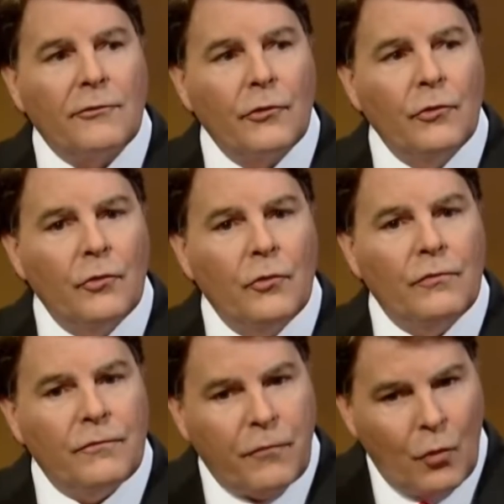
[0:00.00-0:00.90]

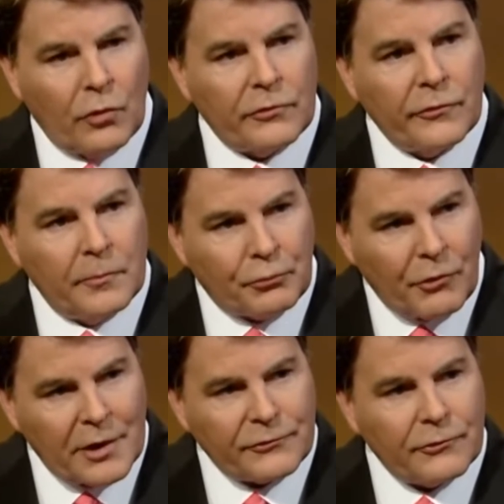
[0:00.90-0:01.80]
to force and
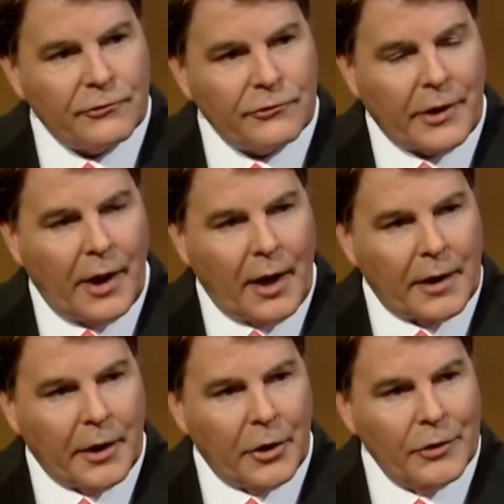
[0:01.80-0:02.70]
pressure
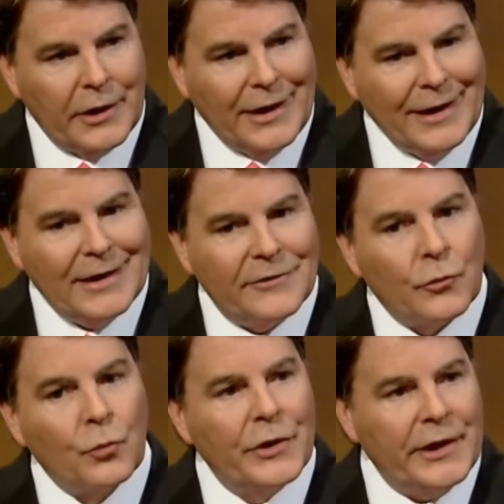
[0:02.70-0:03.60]
Chicago
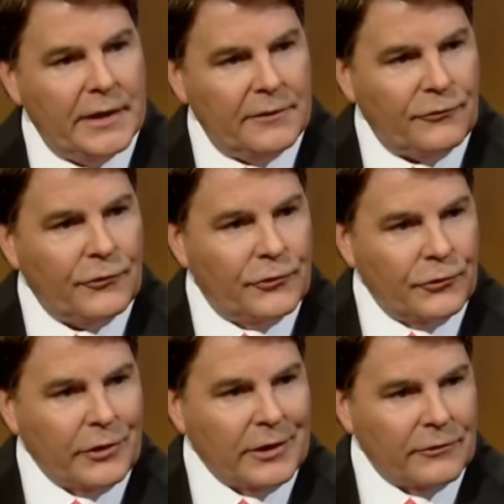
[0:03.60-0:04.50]
into
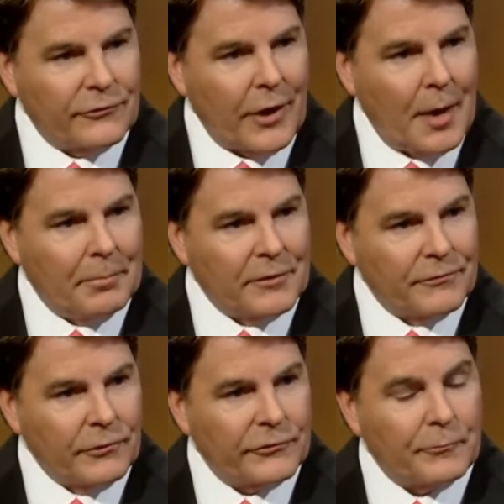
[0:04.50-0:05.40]
reinstituting stop and
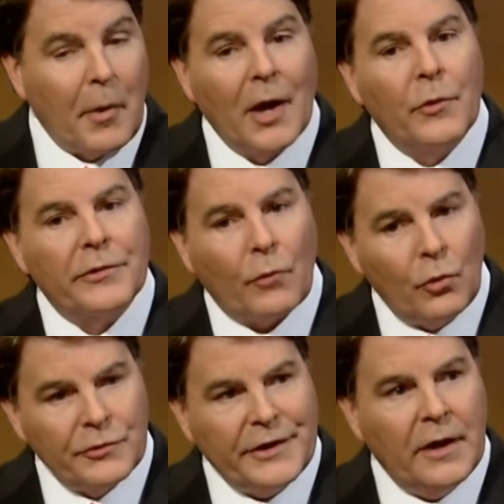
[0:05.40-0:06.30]
frisk by
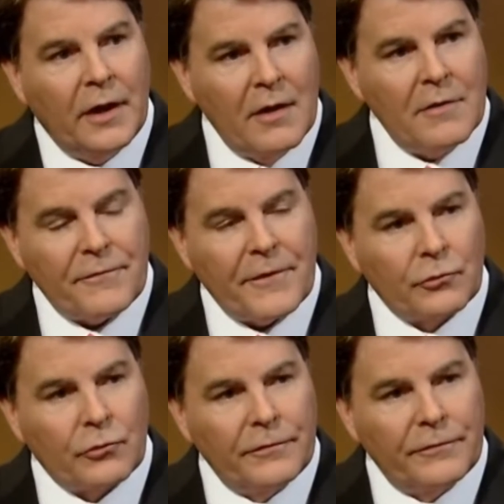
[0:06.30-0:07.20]
withholding
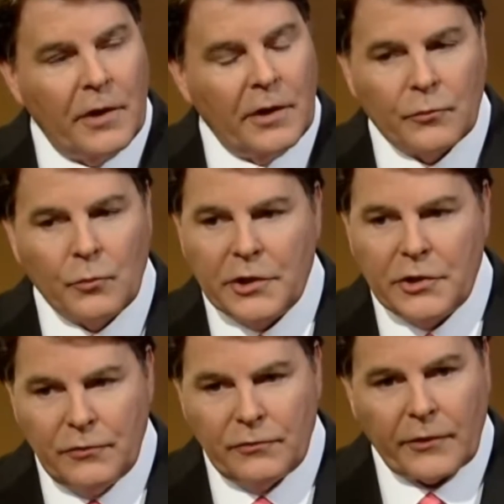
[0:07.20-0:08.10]
federal funds. When
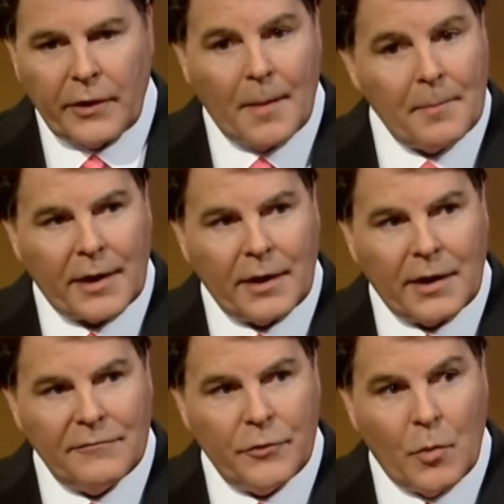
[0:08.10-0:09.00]
you say, I'm not going to
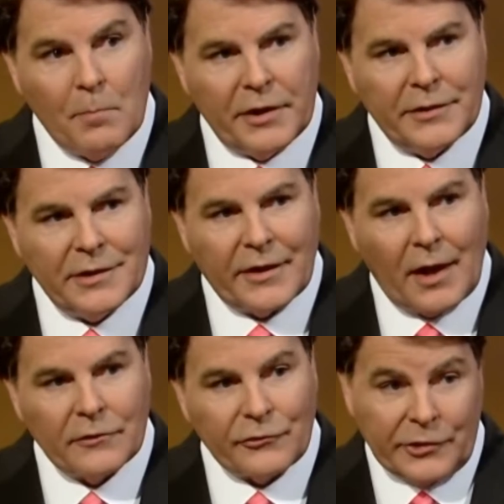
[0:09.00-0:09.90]
give you $1 billion
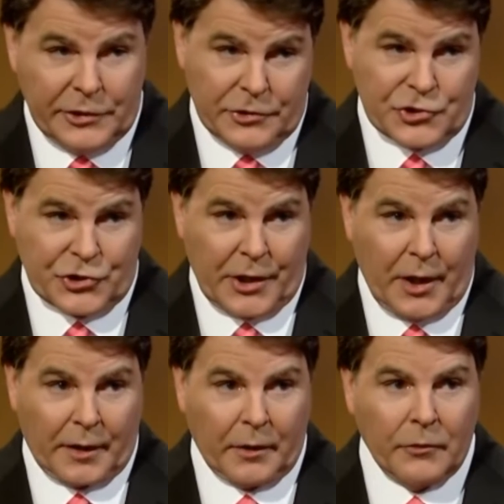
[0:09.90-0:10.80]
a year,
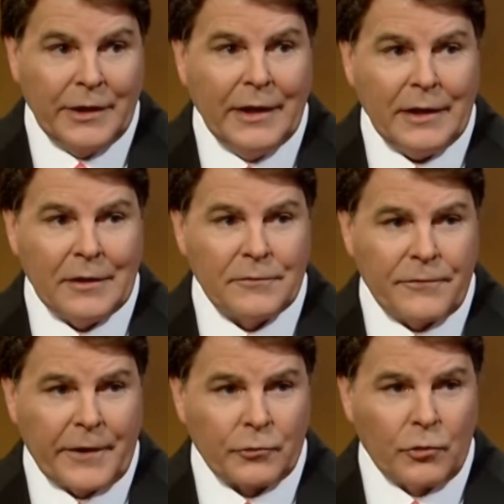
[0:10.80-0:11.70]
Chicago, in
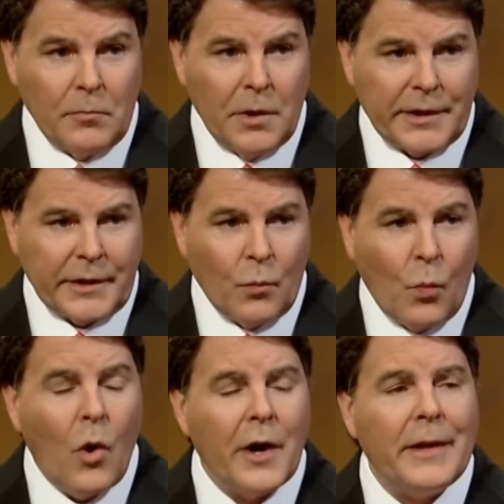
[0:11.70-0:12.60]
federal money,
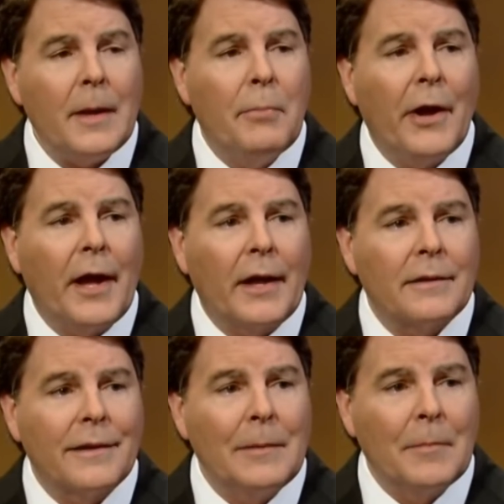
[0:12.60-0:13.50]
what do you
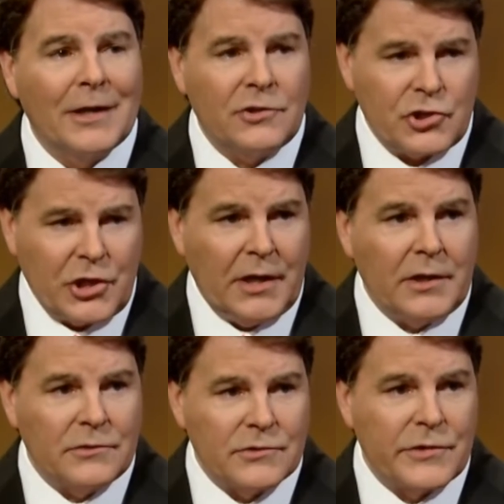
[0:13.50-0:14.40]
bet? They might
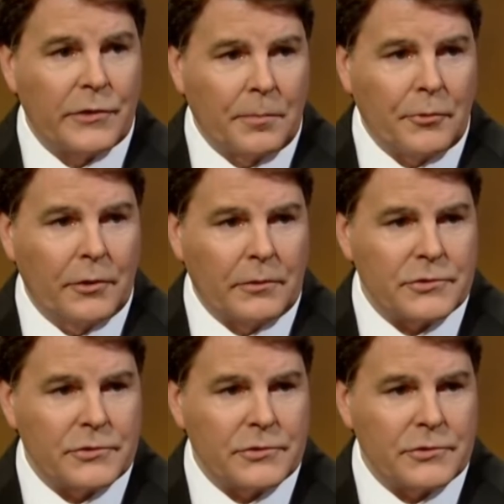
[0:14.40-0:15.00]
change their approach.